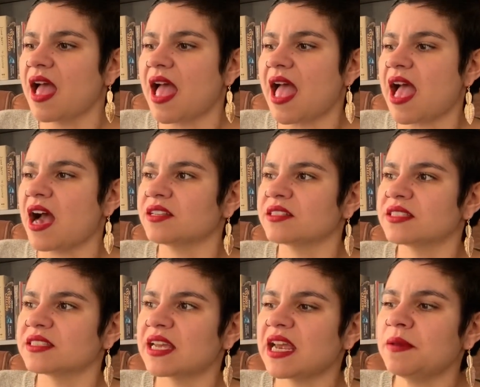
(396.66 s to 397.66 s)
Out
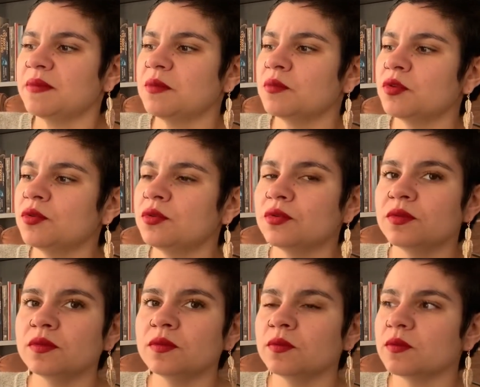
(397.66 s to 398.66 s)
came the
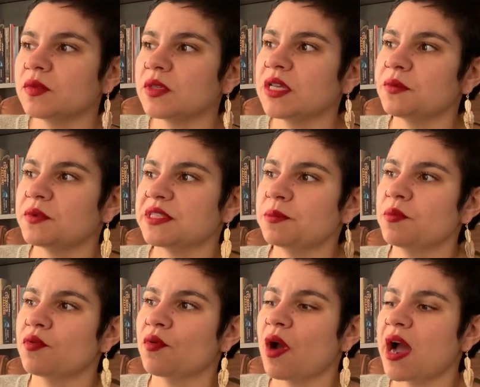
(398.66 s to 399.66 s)
moon. It was
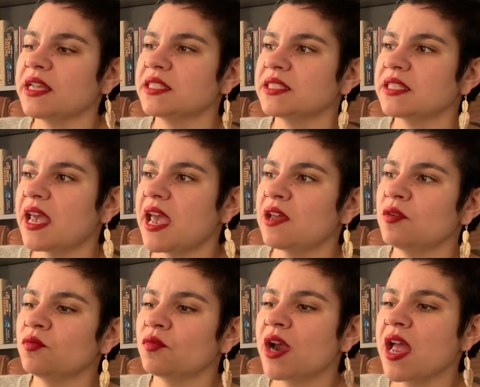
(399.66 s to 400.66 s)
bright
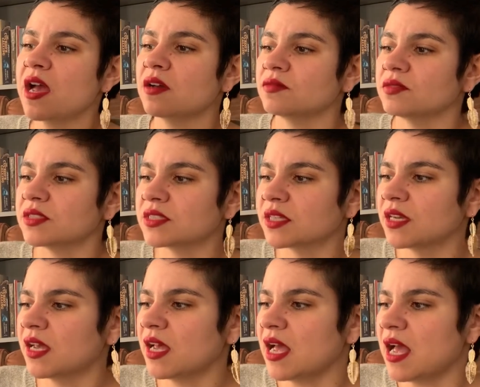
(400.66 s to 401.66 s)
and round.
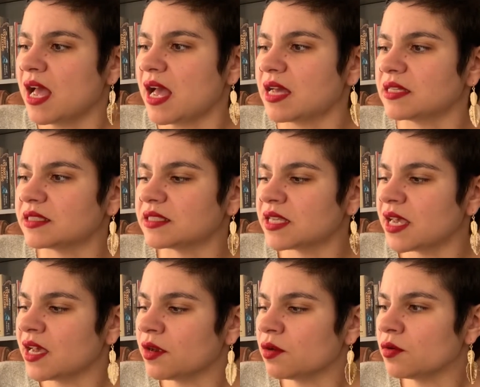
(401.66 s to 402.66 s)
A
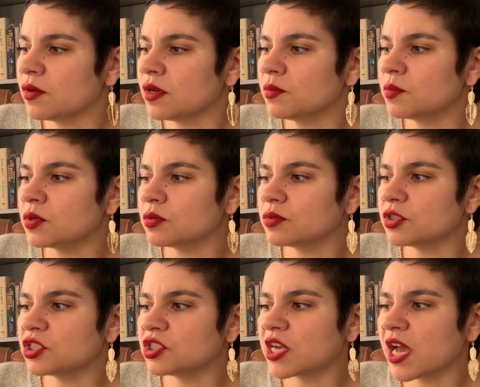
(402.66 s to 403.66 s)
terrible
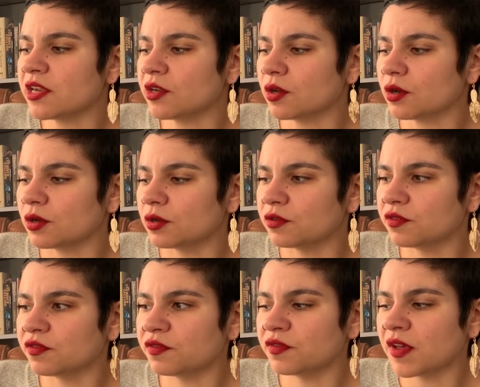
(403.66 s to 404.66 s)
shadow
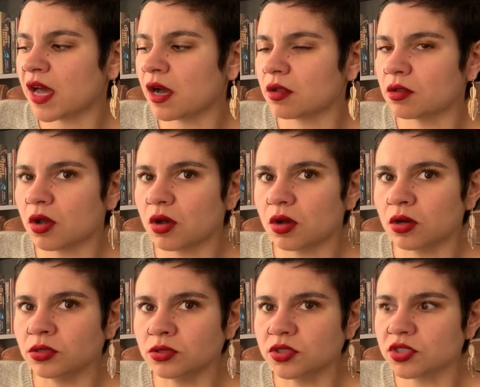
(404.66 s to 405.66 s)
fell
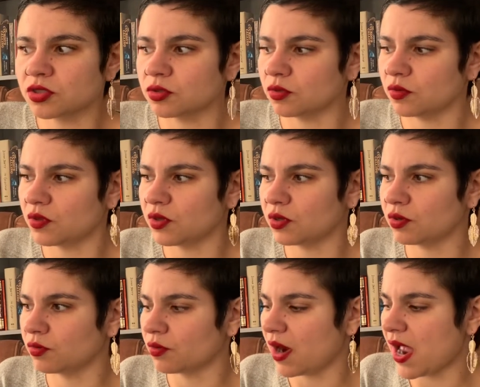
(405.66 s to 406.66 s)
onto the
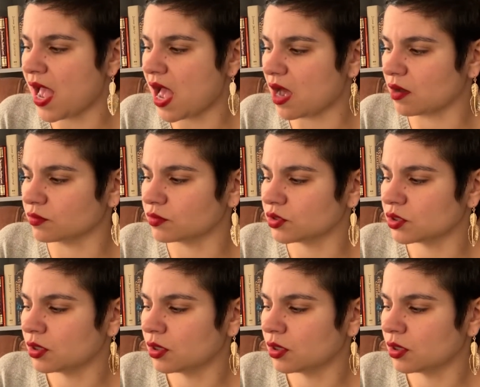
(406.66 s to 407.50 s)
ground.